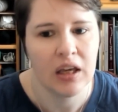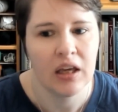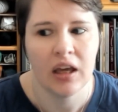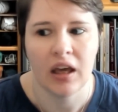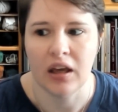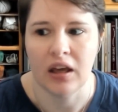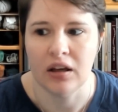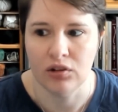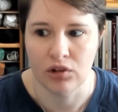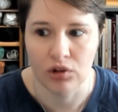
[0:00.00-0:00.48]

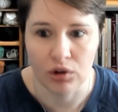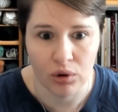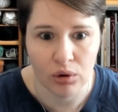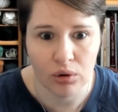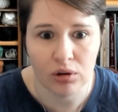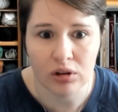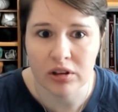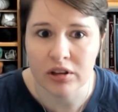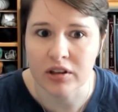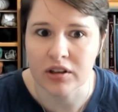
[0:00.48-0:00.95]
and no
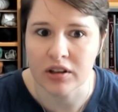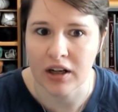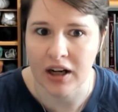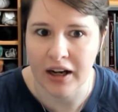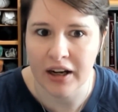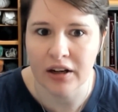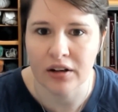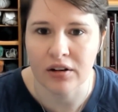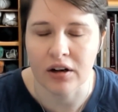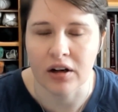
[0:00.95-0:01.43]
clear
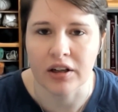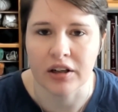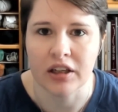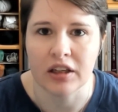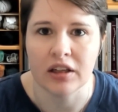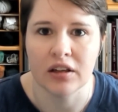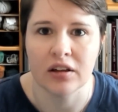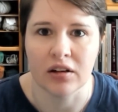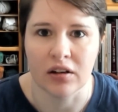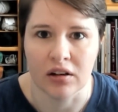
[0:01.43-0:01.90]

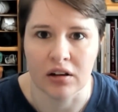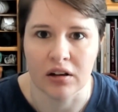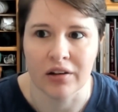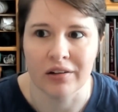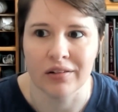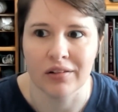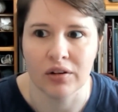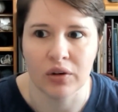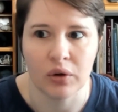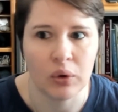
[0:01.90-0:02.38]
hierarchy
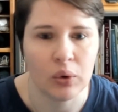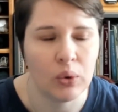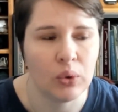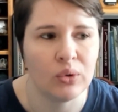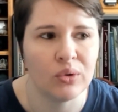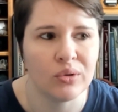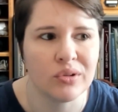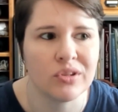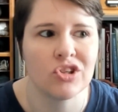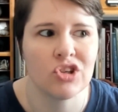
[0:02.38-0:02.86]
on
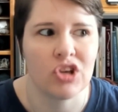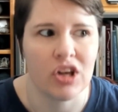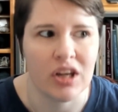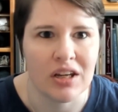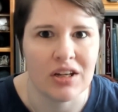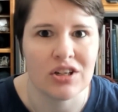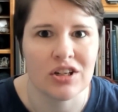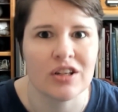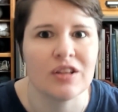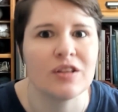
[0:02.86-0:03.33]
whose
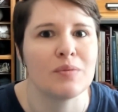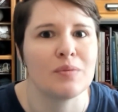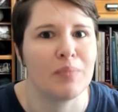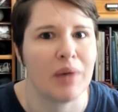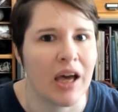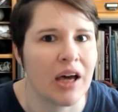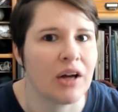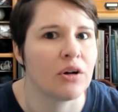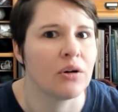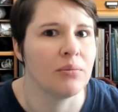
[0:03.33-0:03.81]
changes
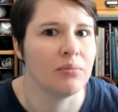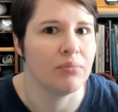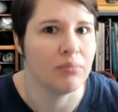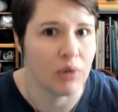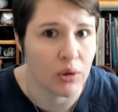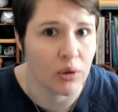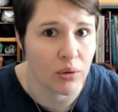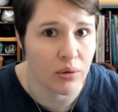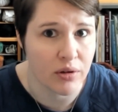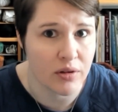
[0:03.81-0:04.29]
matter
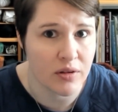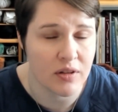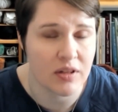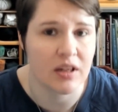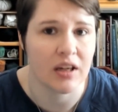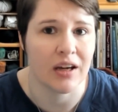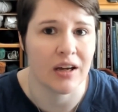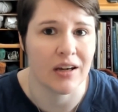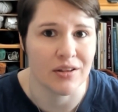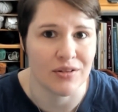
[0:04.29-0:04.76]
most
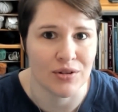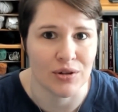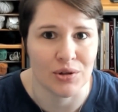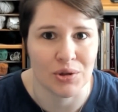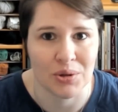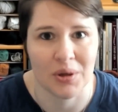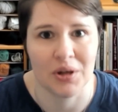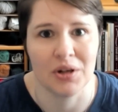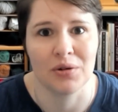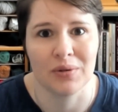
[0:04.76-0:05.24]
as you're
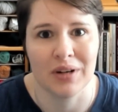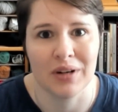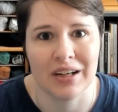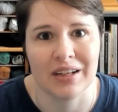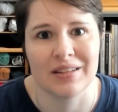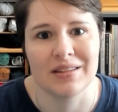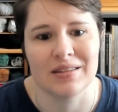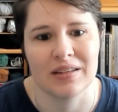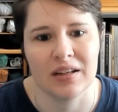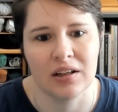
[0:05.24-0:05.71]
trying to
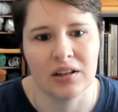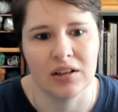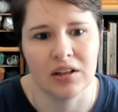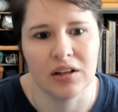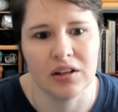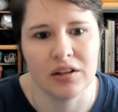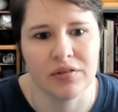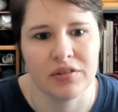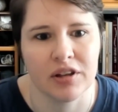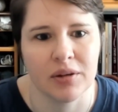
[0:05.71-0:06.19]
reconcile all
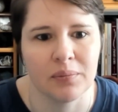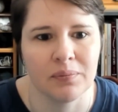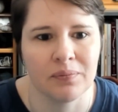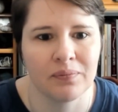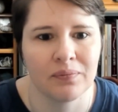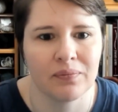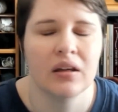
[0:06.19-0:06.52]
of them.